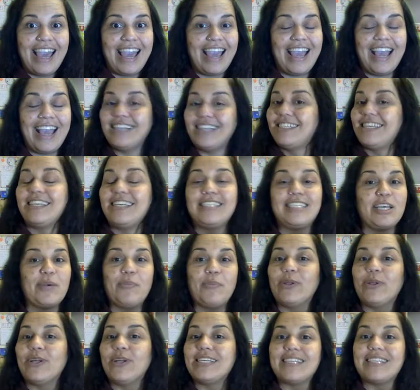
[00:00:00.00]
It's as
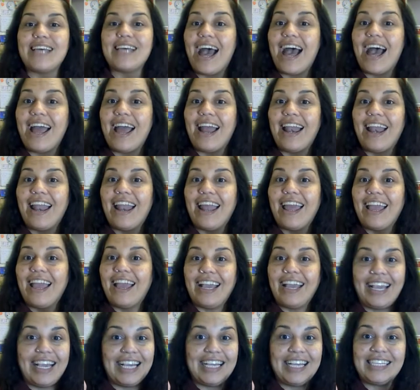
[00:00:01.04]
simple as that.
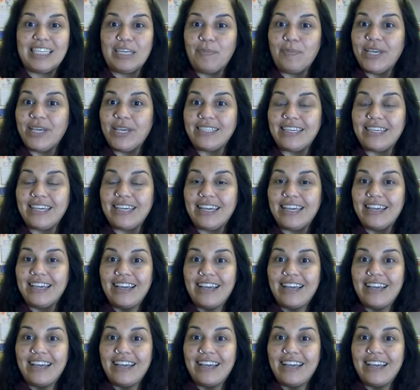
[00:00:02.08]
Easy peasy.